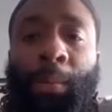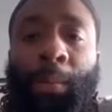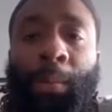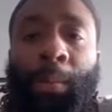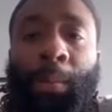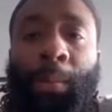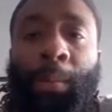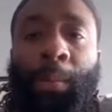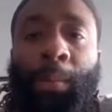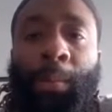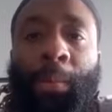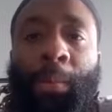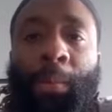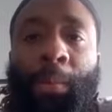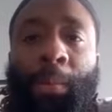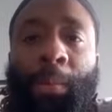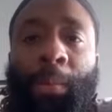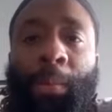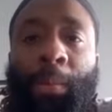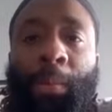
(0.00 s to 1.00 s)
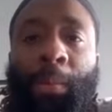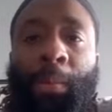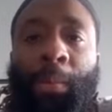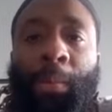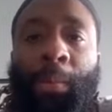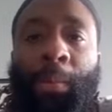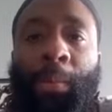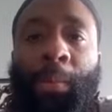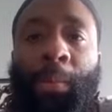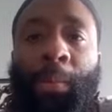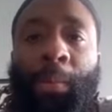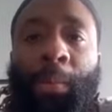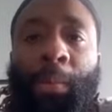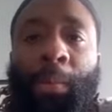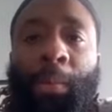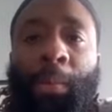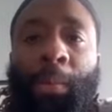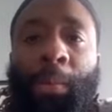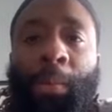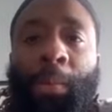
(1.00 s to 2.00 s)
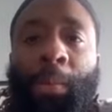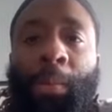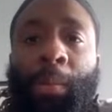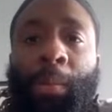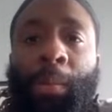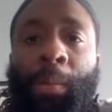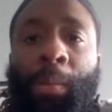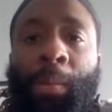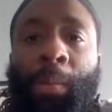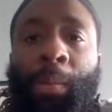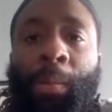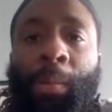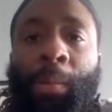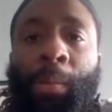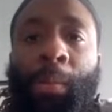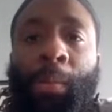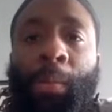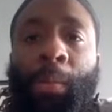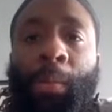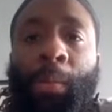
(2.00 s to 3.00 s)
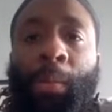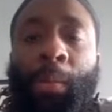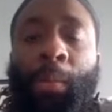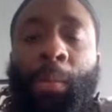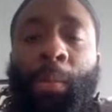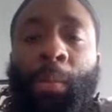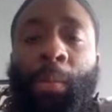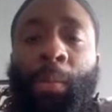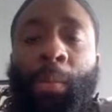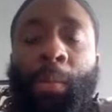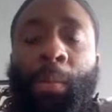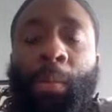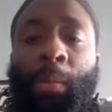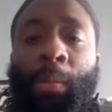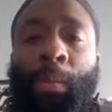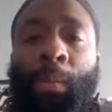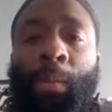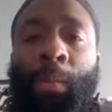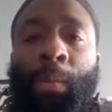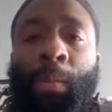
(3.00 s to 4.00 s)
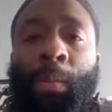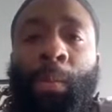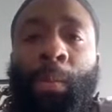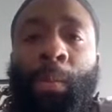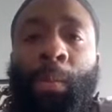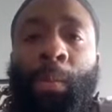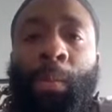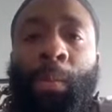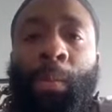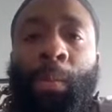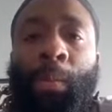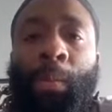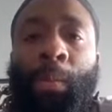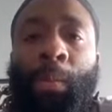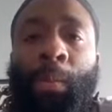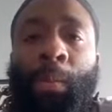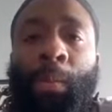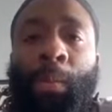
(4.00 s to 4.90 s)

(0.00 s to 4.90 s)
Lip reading: (silent)